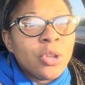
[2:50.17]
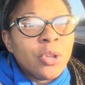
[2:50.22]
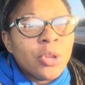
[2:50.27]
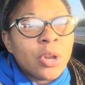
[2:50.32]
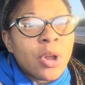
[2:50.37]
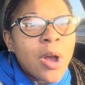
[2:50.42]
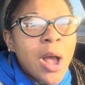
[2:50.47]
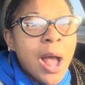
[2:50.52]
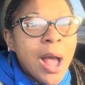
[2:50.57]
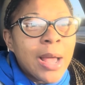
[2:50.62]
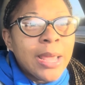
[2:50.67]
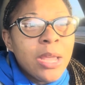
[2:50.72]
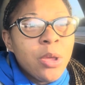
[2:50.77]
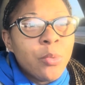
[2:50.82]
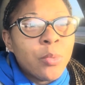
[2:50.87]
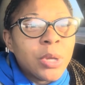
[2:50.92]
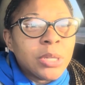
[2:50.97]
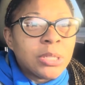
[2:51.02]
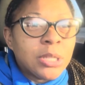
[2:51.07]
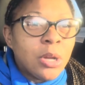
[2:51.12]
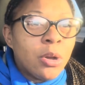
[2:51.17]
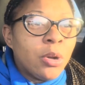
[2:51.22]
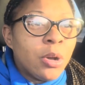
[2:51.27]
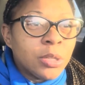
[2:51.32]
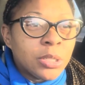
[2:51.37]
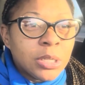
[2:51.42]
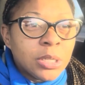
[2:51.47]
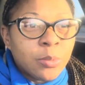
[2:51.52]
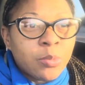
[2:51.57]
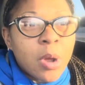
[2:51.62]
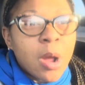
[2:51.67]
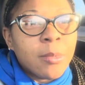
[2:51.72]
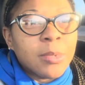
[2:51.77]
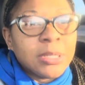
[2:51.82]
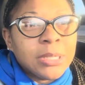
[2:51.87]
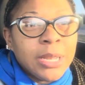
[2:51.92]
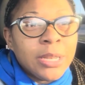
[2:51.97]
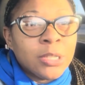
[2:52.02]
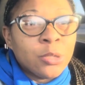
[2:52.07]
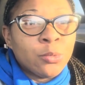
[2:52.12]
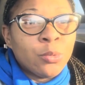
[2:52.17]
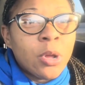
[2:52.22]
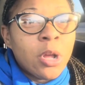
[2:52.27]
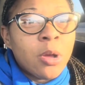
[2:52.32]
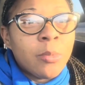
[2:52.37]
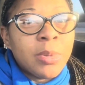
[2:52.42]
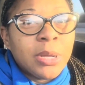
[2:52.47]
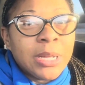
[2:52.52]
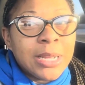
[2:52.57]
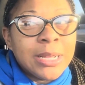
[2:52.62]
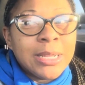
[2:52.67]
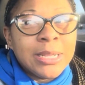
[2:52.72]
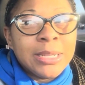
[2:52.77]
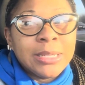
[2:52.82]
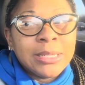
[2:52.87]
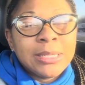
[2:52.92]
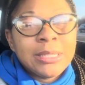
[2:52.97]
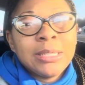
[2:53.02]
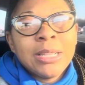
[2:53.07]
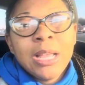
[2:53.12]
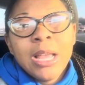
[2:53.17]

you know, how he wasn't going to go to the promised land as well because,